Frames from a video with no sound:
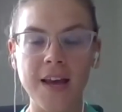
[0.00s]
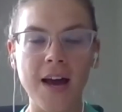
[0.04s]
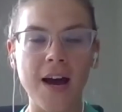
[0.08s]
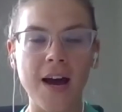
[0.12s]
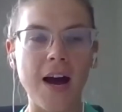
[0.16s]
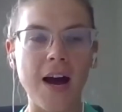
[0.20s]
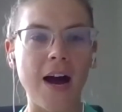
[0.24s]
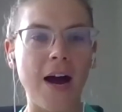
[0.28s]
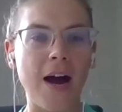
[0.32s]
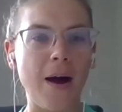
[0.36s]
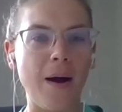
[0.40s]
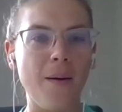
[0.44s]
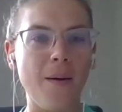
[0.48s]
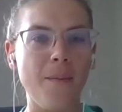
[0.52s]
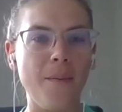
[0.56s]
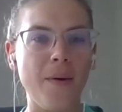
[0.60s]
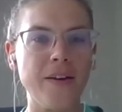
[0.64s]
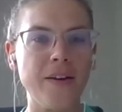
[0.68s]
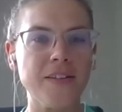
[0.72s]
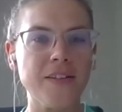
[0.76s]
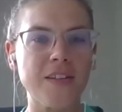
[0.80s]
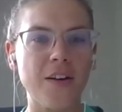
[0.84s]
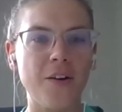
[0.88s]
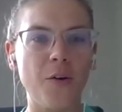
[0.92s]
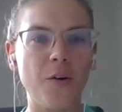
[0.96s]
Um,
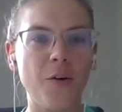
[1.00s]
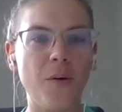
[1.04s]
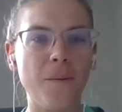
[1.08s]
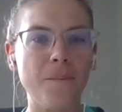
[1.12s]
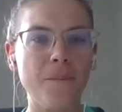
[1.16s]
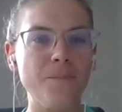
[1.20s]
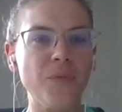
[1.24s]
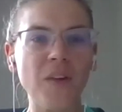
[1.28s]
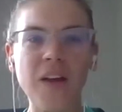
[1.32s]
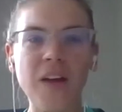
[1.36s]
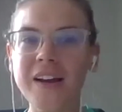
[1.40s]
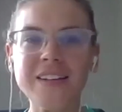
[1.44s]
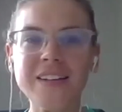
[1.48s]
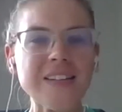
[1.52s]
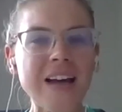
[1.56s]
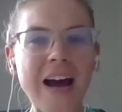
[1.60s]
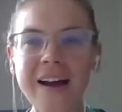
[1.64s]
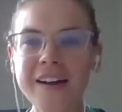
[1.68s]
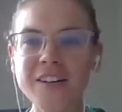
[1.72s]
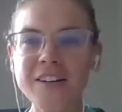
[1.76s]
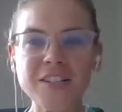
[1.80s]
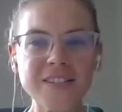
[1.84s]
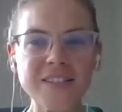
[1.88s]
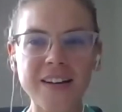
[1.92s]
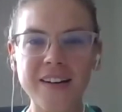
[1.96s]
so because I
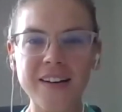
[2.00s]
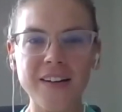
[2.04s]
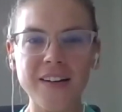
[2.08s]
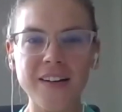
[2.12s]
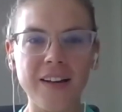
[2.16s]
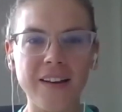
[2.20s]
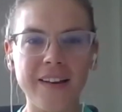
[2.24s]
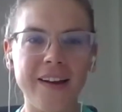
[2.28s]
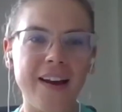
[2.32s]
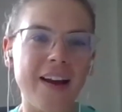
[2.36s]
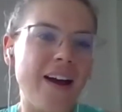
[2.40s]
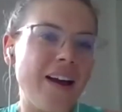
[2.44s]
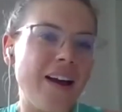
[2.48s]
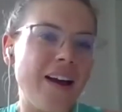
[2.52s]
just kind of like,